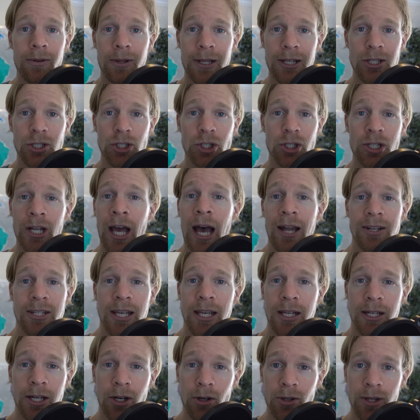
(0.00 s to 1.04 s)
it should not
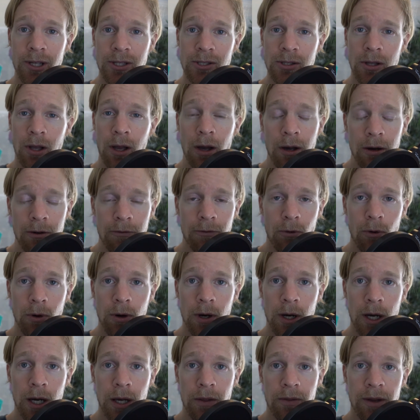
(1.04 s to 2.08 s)
take nearly as long
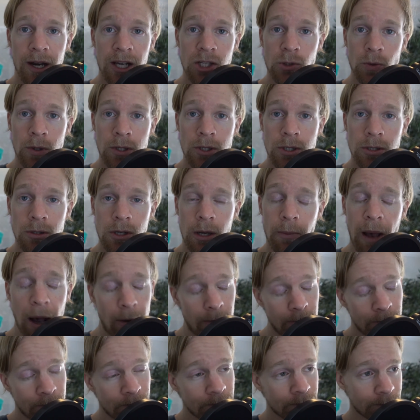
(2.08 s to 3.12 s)
for the next one to come
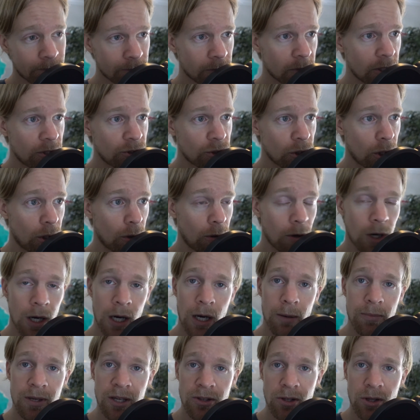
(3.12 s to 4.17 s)
out. So
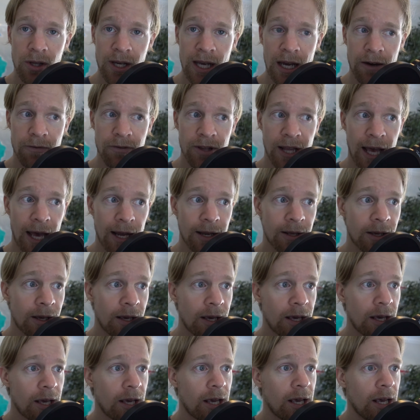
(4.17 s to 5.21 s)
be on the lookout for that.
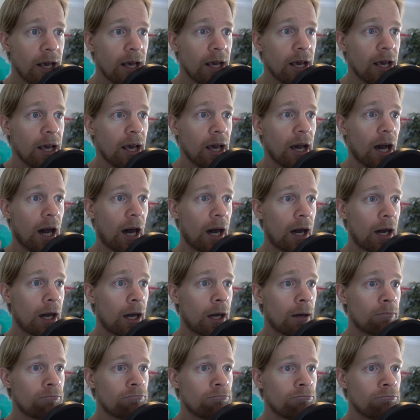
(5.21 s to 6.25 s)

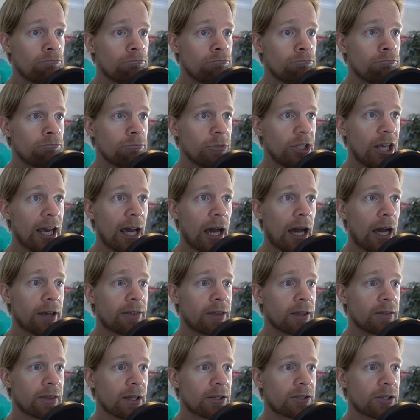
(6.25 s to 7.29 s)
I
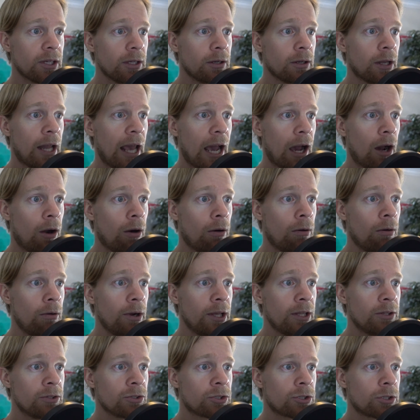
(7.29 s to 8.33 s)
think that's it. Now
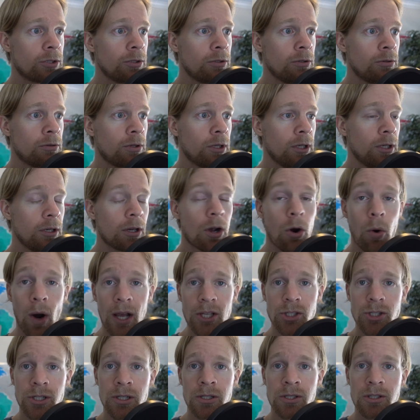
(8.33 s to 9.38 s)
into the
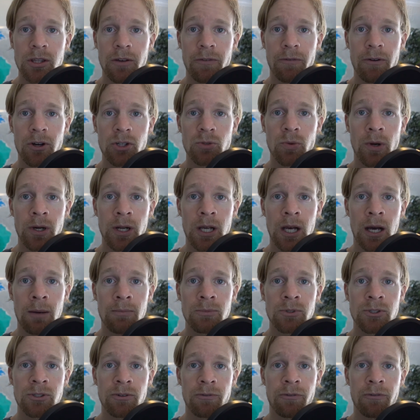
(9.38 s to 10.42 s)
questions. The first one
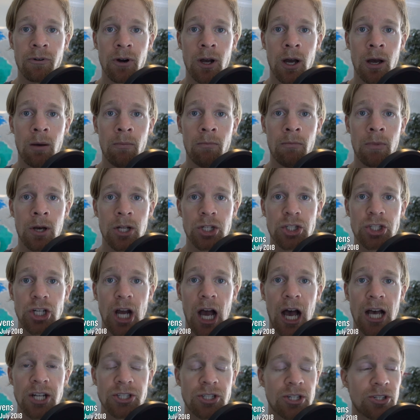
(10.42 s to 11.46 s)
comes from
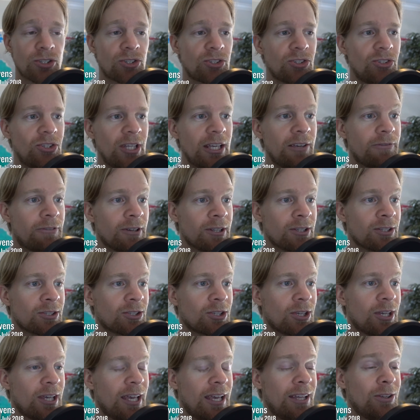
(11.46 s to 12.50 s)
Josh
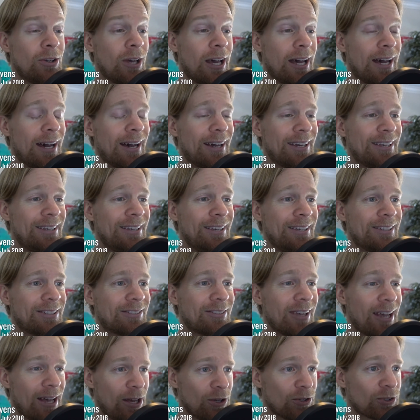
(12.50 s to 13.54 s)
Stevens. He
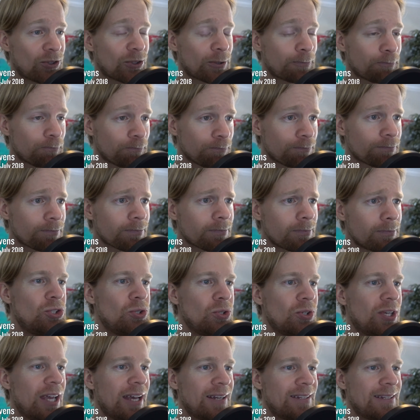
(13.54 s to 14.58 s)
says, "Did
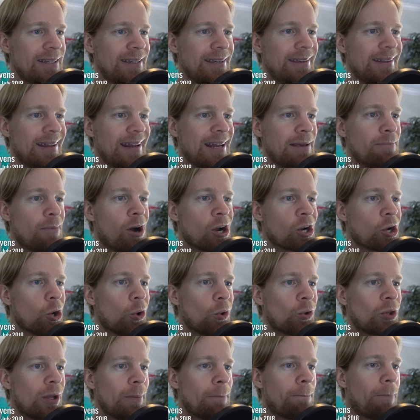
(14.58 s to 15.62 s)
you get to eat any
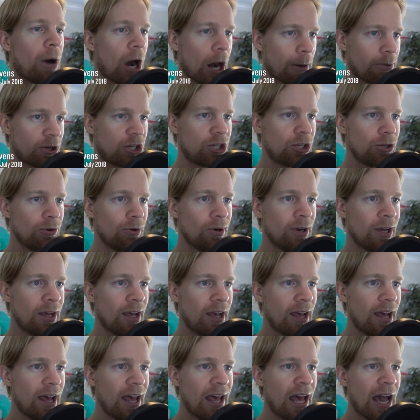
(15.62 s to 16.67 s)
Mongolian barbecue?
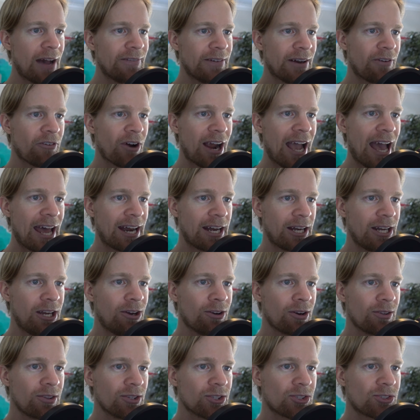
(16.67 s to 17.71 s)
I've never had it
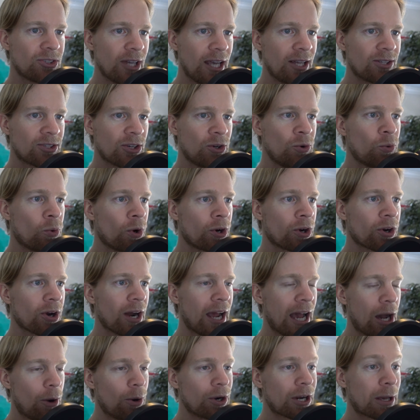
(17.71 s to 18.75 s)
here in the States and wonder
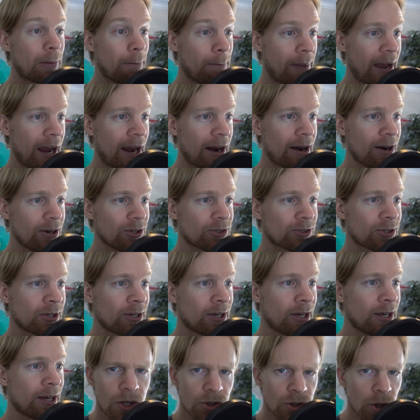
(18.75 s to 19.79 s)
how it compares."
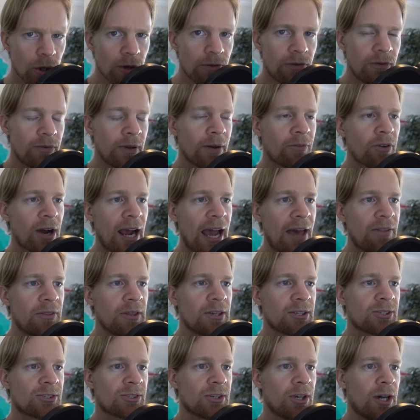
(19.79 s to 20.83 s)
So if you've never had
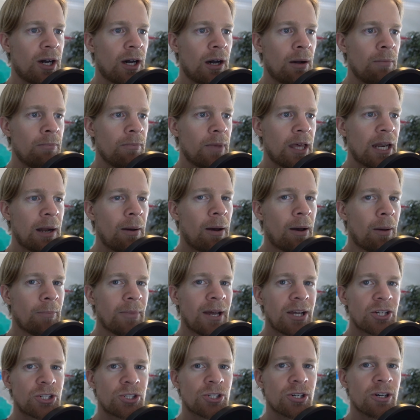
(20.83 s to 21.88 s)
this, and I'm
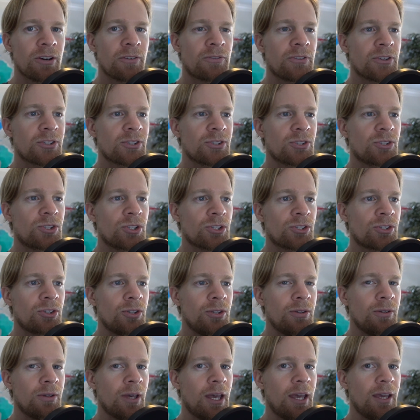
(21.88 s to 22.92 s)
not sure if this is just
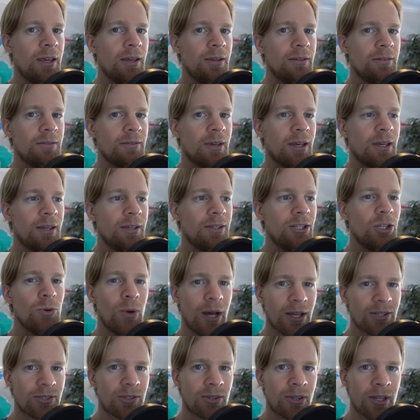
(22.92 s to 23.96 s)
a
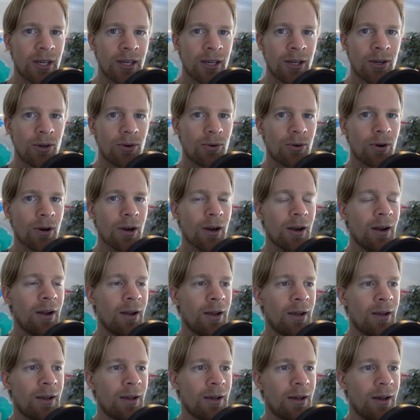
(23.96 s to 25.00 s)
US thing or
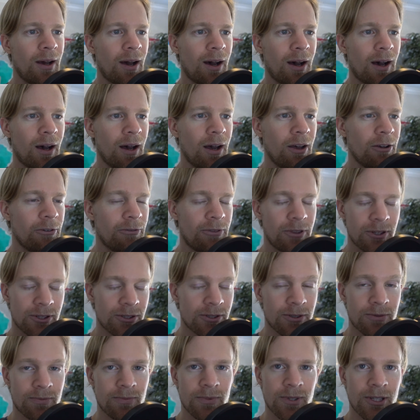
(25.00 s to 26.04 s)
if
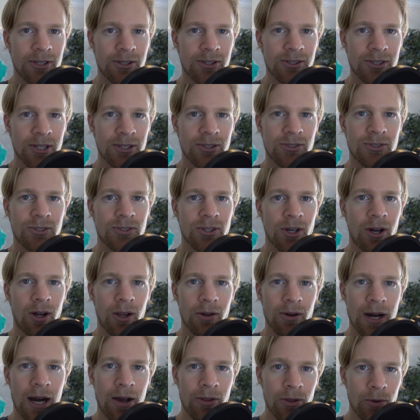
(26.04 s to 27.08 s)
this exists
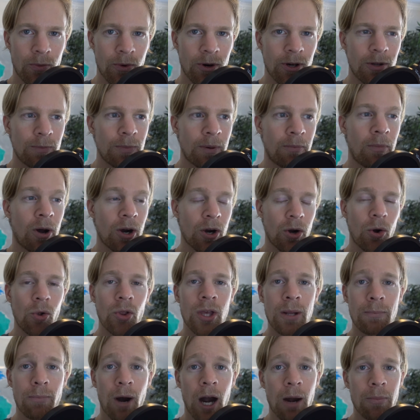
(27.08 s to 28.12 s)
all around the world, but
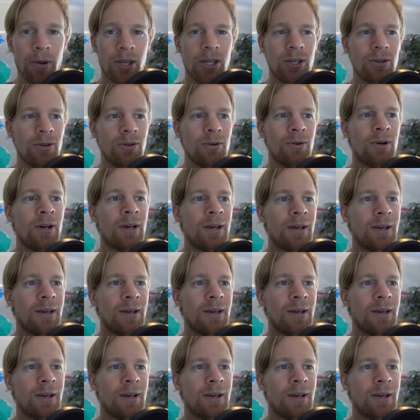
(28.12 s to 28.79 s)
Mongolian barbecue